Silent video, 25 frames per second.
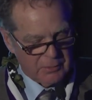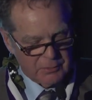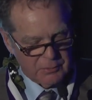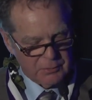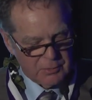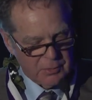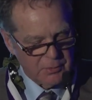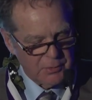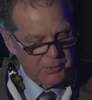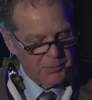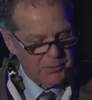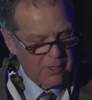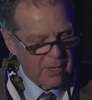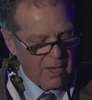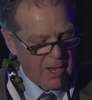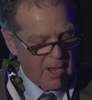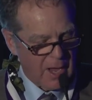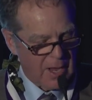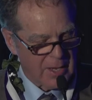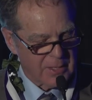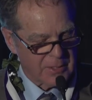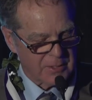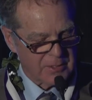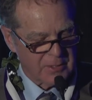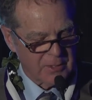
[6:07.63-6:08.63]
To you
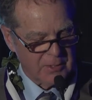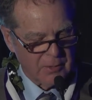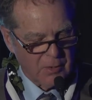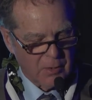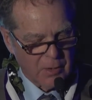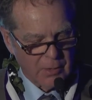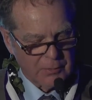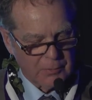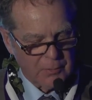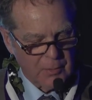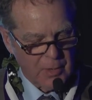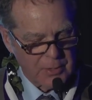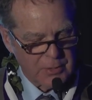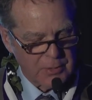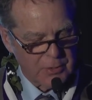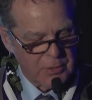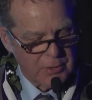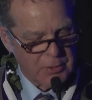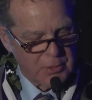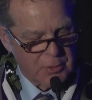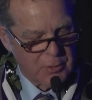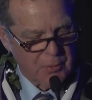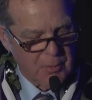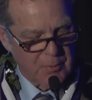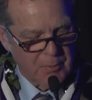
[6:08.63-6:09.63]
guys, the
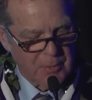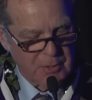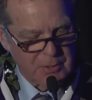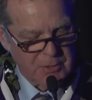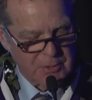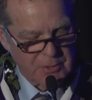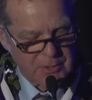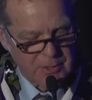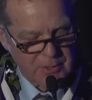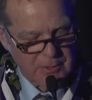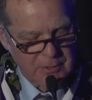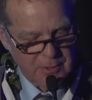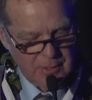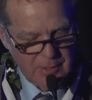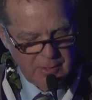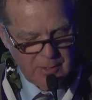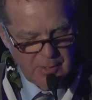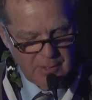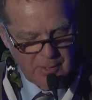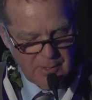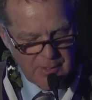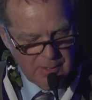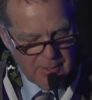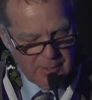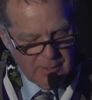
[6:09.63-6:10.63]
Northwestern swimmers,
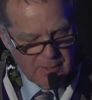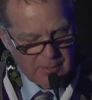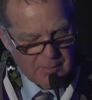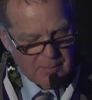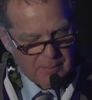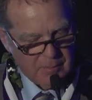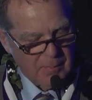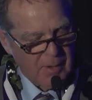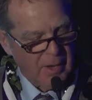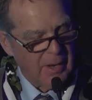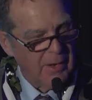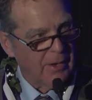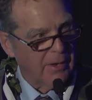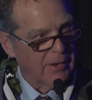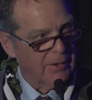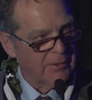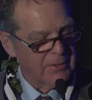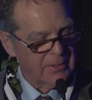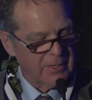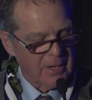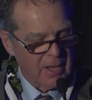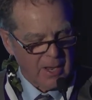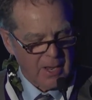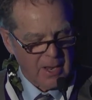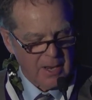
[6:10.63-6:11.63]
my
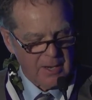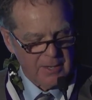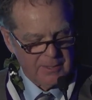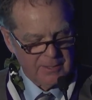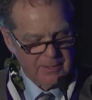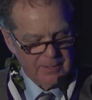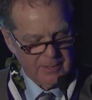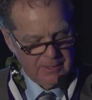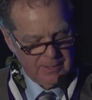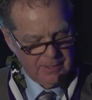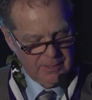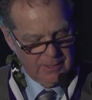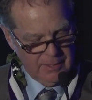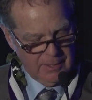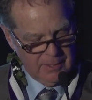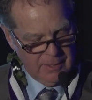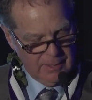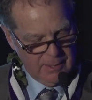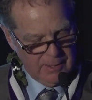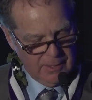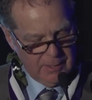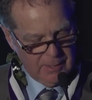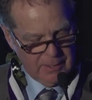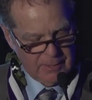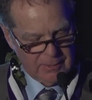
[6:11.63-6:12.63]
undying
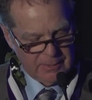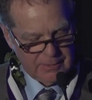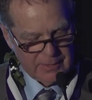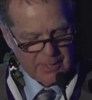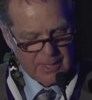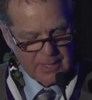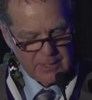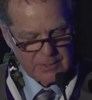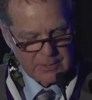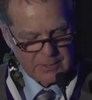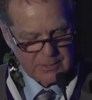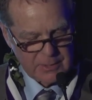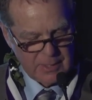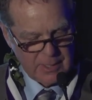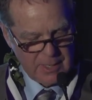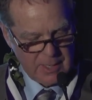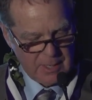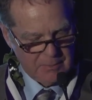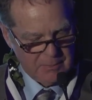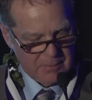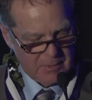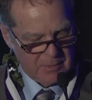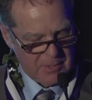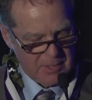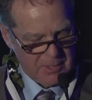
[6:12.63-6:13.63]
thanks and
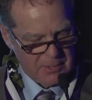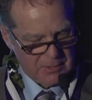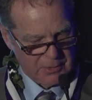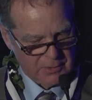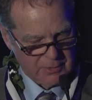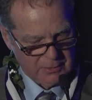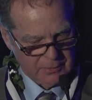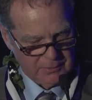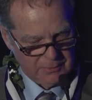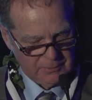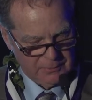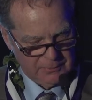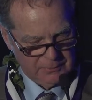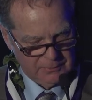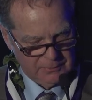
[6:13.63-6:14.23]
admiration.